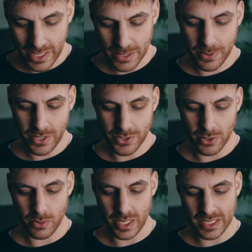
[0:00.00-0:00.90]
And as per
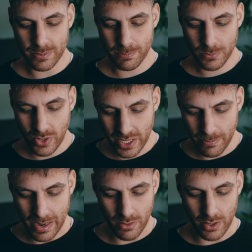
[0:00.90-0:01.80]
usual, it's create the
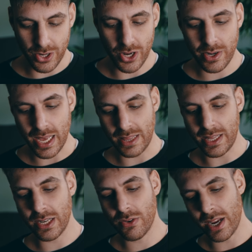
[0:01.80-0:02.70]
background node and
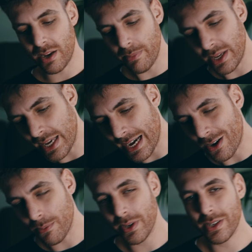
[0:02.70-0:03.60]
then create a media
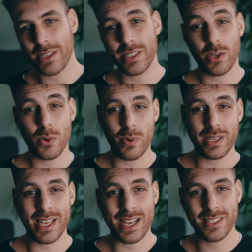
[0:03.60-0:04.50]
out, because it
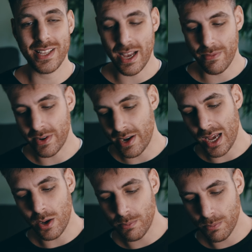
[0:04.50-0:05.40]
always has to have an
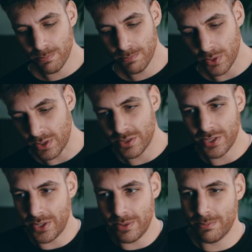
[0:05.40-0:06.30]
output
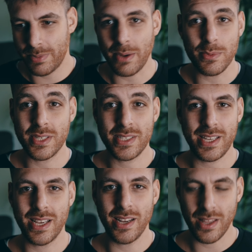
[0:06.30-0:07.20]
to be able to
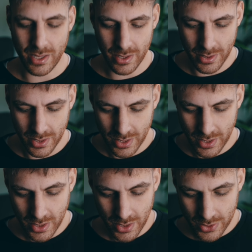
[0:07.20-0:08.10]
see anything.
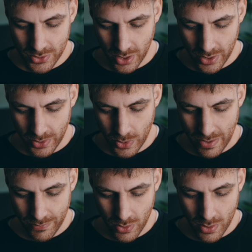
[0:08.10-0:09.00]
So you
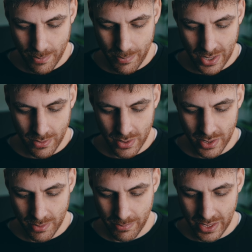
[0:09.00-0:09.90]
have your
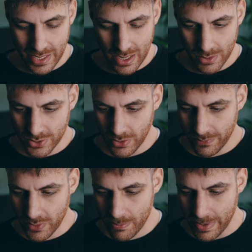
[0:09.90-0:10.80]
background and media out. So
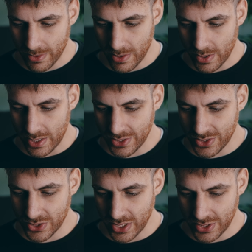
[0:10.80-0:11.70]
for a background, let's
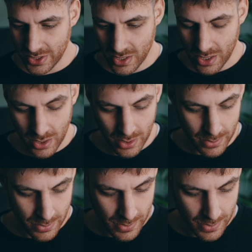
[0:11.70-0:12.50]
just change the color.